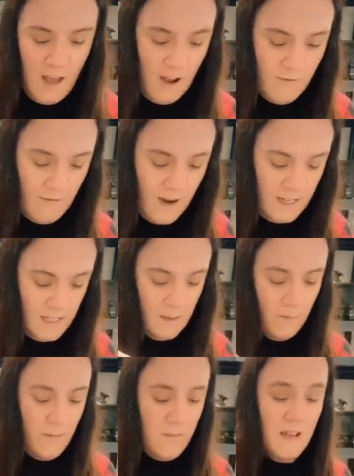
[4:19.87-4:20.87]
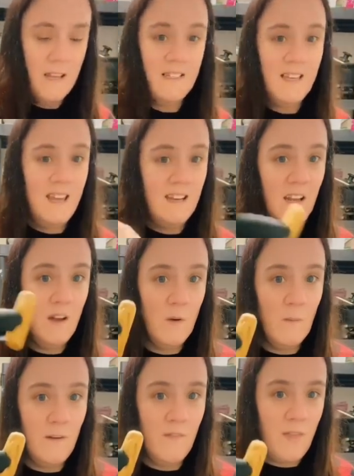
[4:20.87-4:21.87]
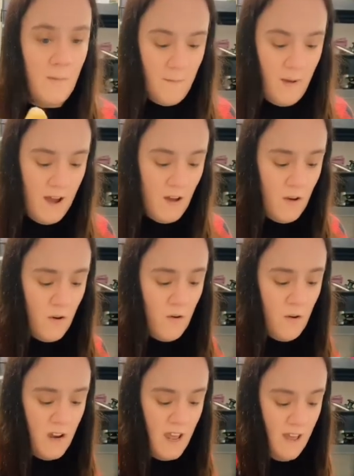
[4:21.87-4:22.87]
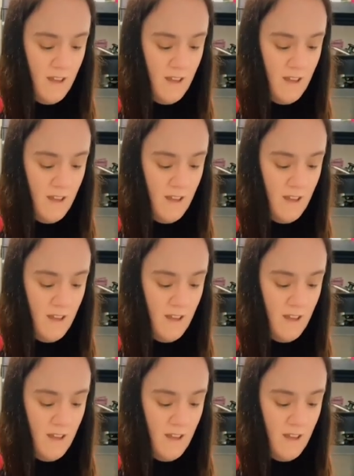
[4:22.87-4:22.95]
ready to be mixed in with the macaroni.